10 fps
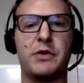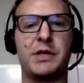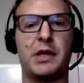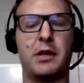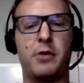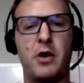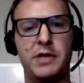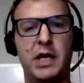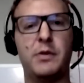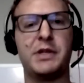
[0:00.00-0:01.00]
Was it the
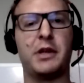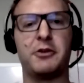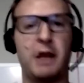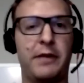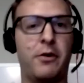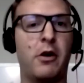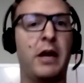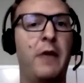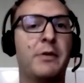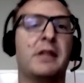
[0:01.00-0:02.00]
protein? Was it the transfer
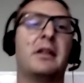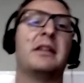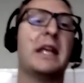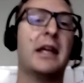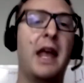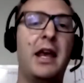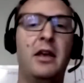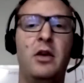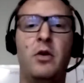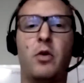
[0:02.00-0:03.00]
RNA? Was it the DNA?
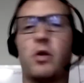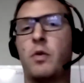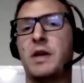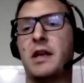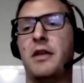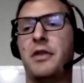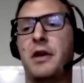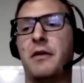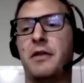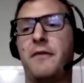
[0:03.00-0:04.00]
Or was it
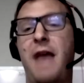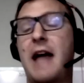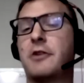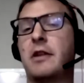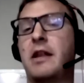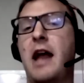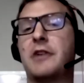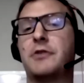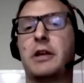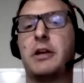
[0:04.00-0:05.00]
the factory that
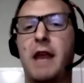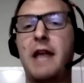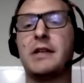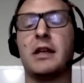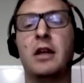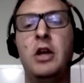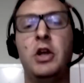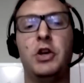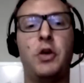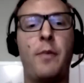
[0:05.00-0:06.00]
actually creates it?
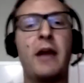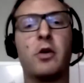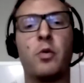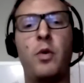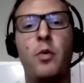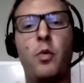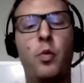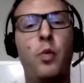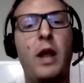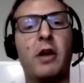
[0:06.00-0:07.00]
No matter
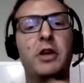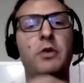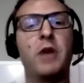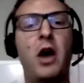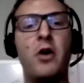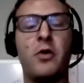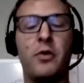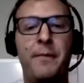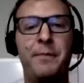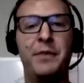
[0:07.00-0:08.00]
where you go,
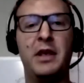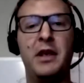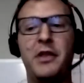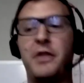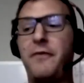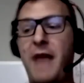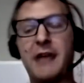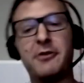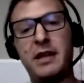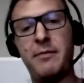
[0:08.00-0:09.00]
the
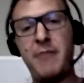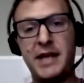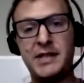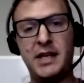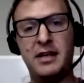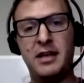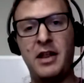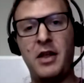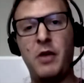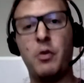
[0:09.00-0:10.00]
factory that makes it
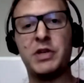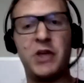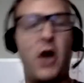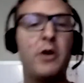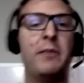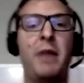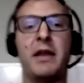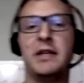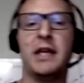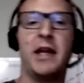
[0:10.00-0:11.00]
was coded by the
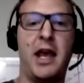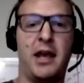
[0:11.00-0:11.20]
DNA.